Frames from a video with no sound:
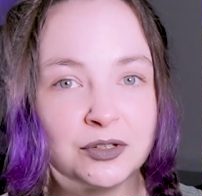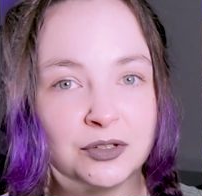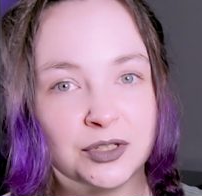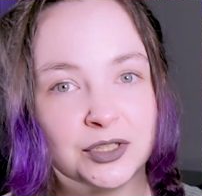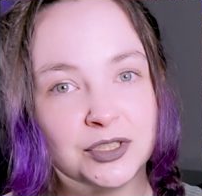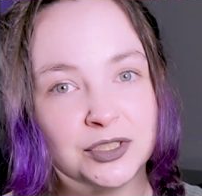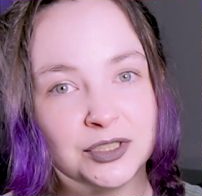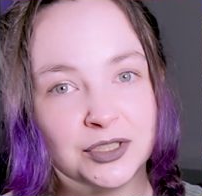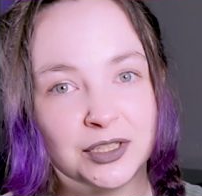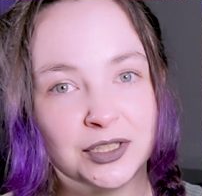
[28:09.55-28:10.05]

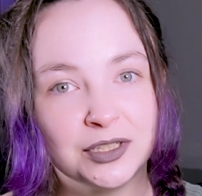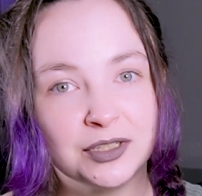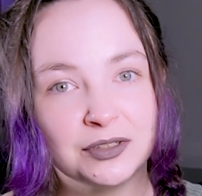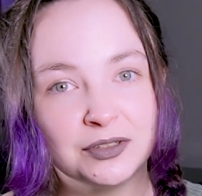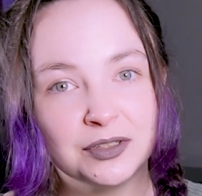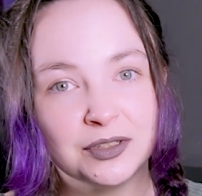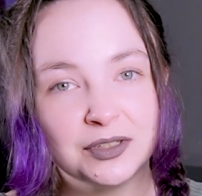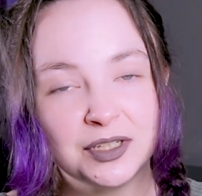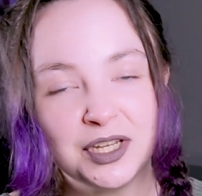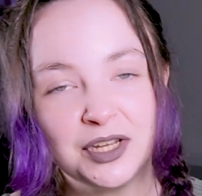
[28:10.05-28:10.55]

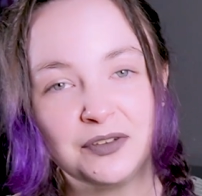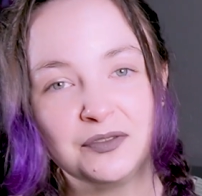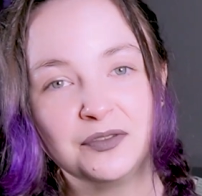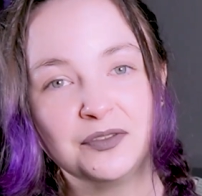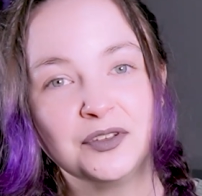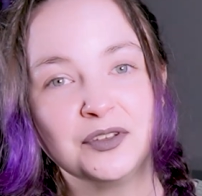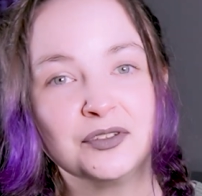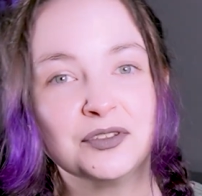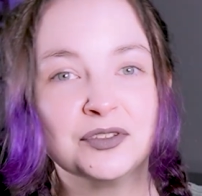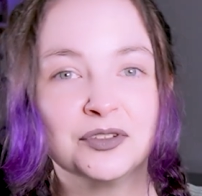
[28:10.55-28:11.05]

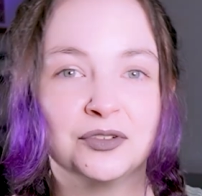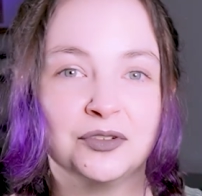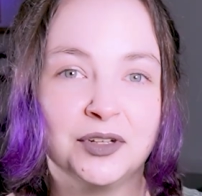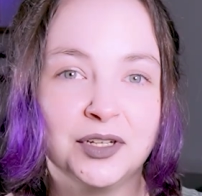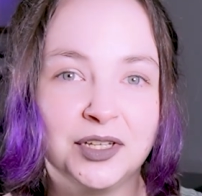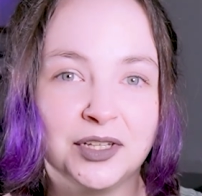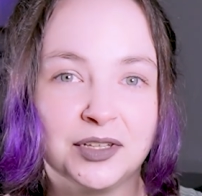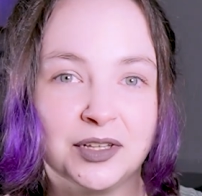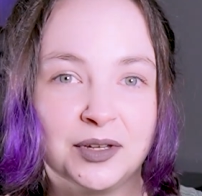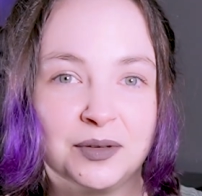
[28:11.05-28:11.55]
Christian-infused
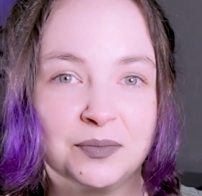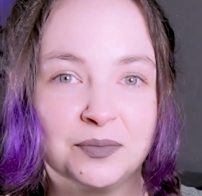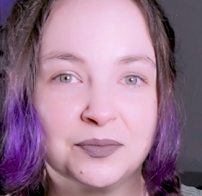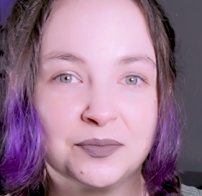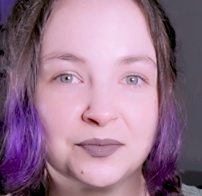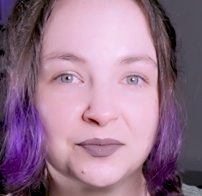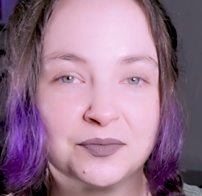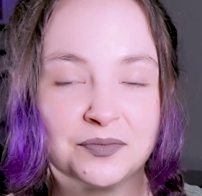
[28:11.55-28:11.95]
curriculum.